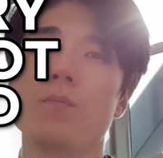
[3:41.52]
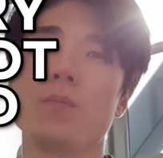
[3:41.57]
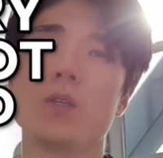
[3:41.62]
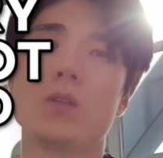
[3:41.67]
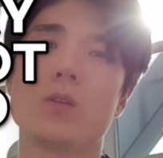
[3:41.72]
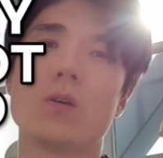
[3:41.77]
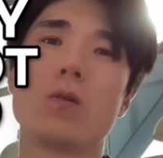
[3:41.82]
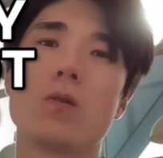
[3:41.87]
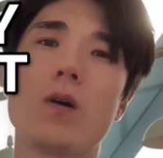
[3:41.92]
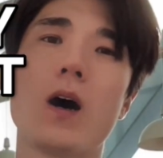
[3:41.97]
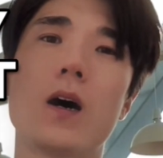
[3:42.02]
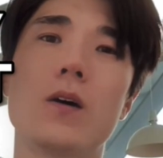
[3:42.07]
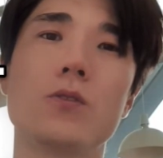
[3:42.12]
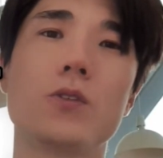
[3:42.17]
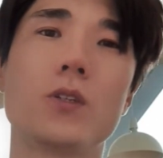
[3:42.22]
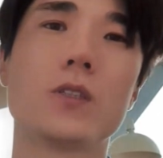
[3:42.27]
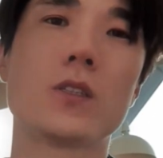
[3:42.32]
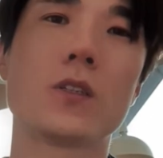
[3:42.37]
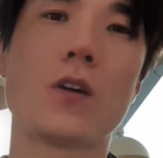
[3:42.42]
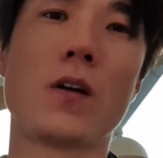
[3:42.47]
me know how
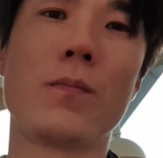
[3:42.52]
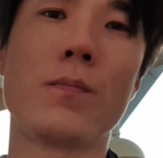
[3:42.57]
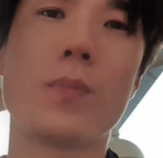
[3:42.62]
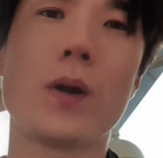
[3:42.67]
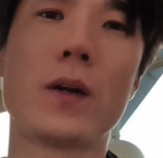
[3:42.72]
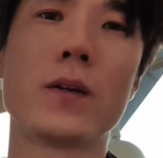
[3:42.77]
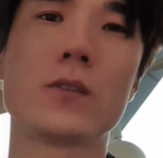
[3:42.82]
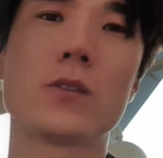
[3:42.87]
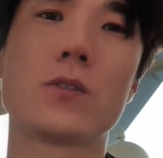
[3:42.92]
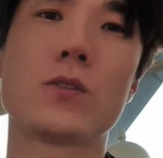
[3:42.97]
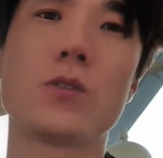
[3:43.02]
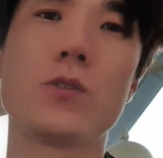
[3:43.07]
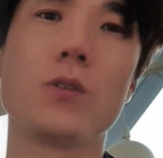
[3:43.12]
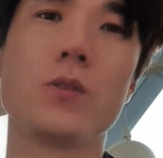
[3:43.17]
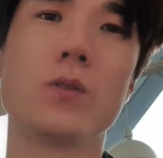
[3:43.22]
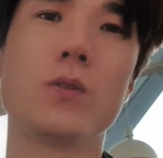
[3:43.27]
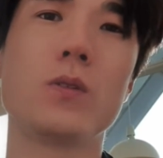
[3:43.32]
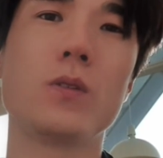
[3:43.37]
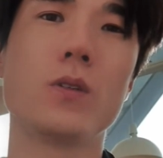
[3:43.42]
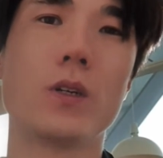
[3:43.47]
this compares to
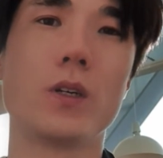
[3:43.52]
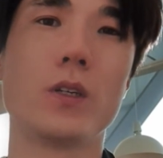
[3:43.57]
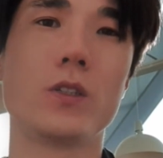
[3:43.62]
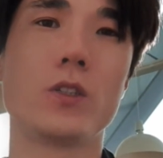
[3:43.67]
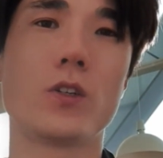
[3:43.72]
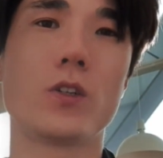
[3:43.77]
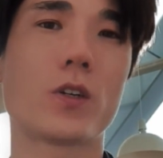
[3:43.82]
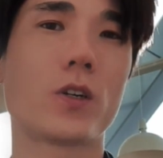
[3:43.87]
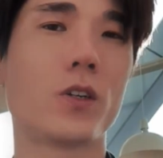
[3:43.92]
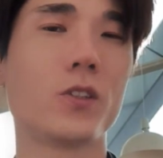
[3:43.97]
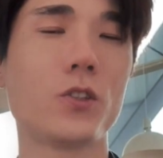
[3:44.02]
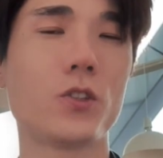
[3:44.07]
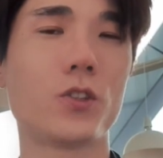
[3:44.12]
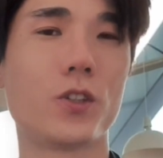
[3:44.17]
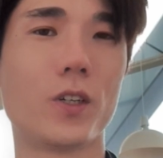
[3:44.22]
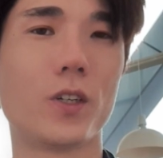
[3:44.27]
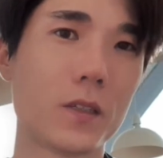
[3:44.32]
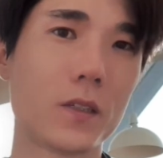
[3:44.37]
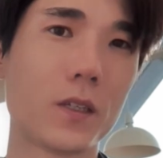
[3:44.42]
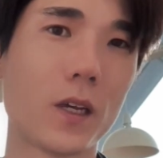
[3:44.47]
you in your
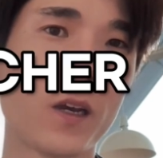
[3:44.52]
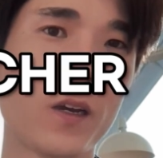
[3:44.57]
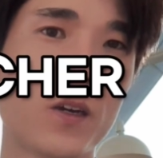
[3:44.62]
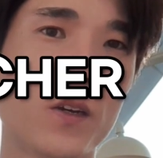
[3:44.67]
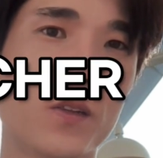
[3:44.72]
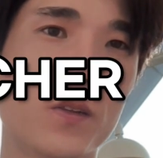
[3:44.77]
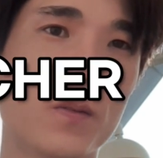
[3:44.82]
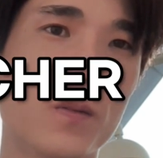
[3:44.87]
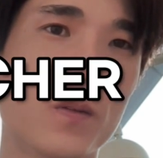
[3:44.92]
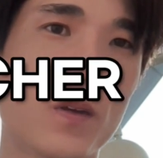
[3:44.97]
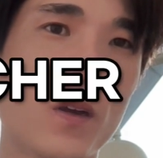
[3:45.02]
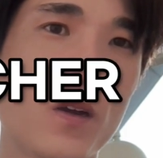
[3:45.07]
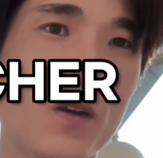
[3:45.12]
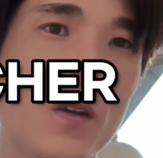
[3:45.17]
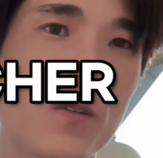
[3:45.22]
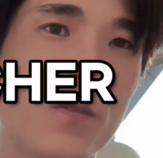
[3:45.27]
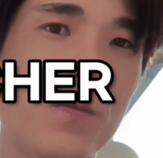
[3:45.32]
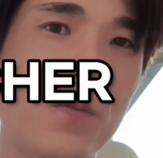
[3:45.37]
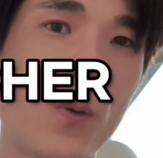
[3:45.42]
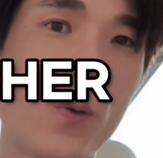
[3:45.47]
country. Second,
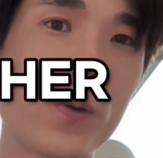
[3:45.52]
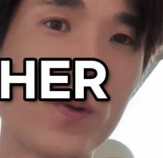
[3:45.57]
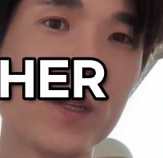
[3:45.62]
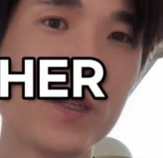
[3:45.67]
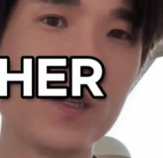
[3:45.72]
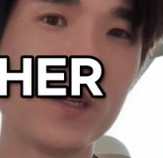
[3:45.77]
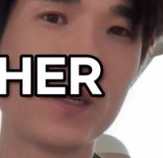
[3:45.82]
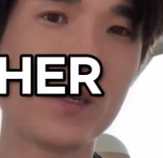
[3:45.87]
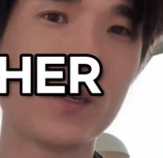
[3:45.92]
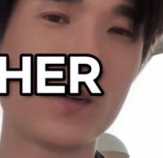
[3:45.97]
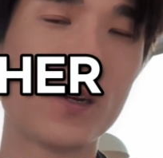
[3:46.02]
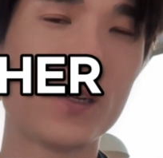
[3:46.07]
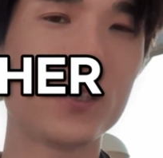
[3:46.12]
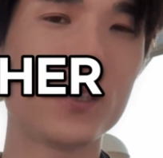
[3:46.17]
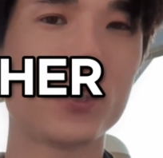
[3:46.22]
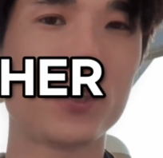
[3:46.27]
foreign English